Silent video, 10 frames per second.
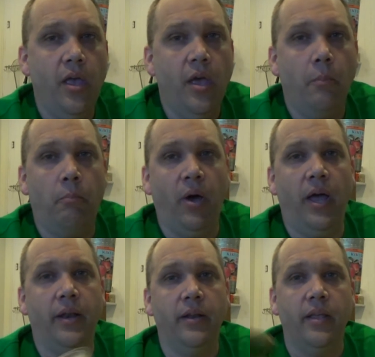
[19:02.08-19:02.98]

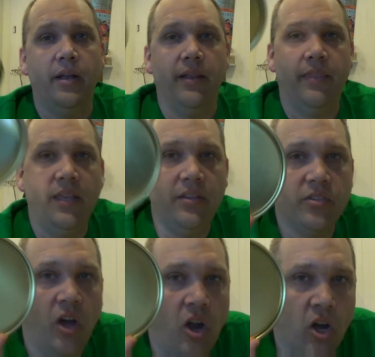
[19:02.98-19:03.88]
But these
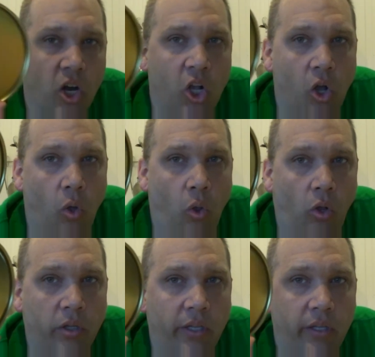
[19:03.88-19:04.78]
are
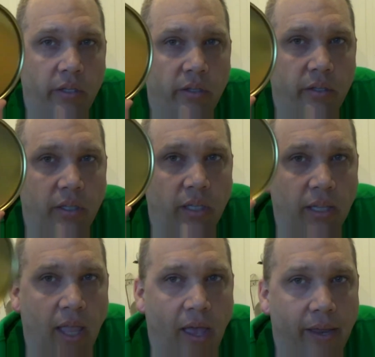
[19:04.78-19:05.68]
gold
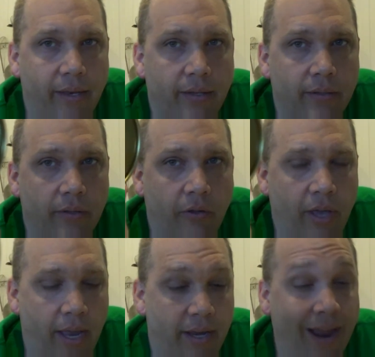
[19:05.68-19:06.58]
lined,
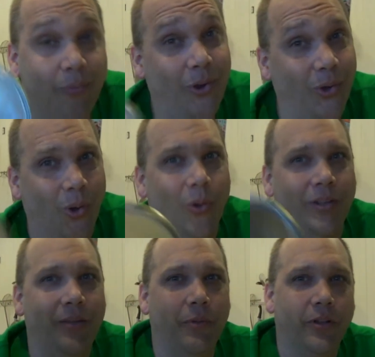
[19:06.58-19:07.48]
okay? Not real
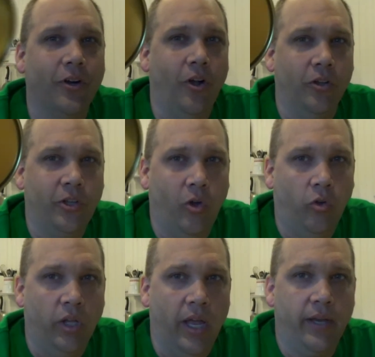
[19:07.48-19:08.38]
gold, but they're called
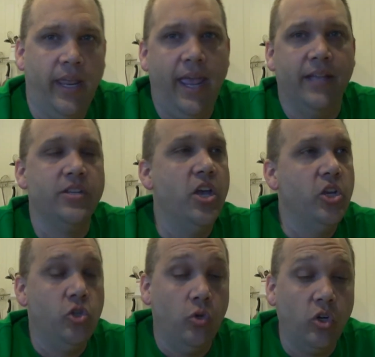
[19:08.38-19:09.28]
gold lined cans.
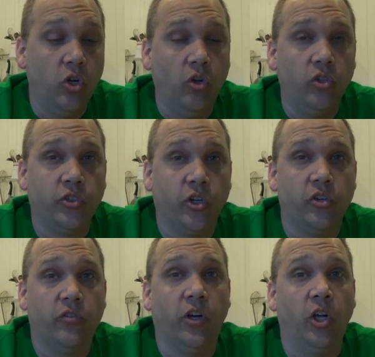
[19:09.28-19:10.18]
Do a Google
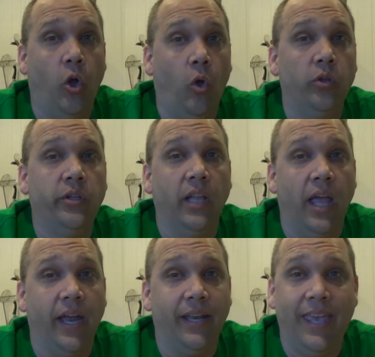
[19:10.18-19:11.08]
search for gold
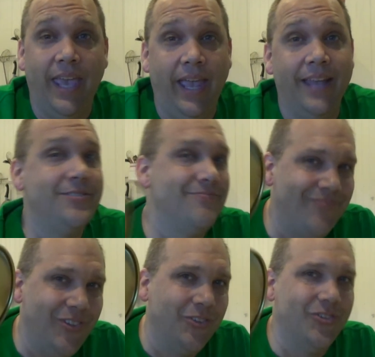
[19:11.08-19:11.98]
lined cans.
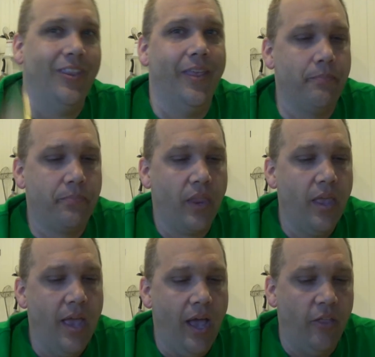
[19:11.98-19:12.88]
You'll see them.
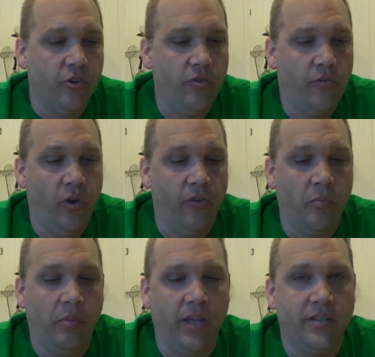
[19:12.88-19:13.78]
There's a few
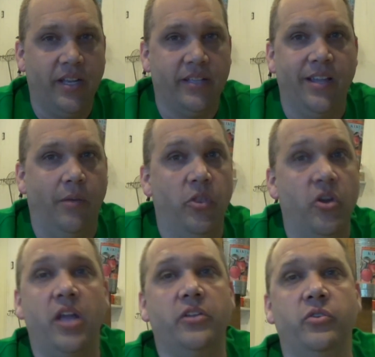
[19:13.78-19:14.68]
different places that sell them, and they're
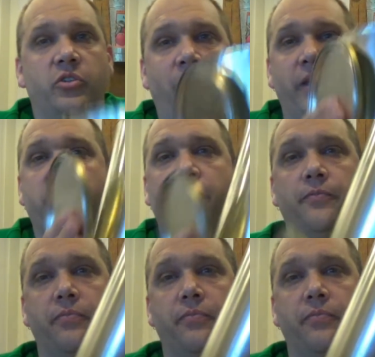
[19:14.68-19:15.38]
not too expensive.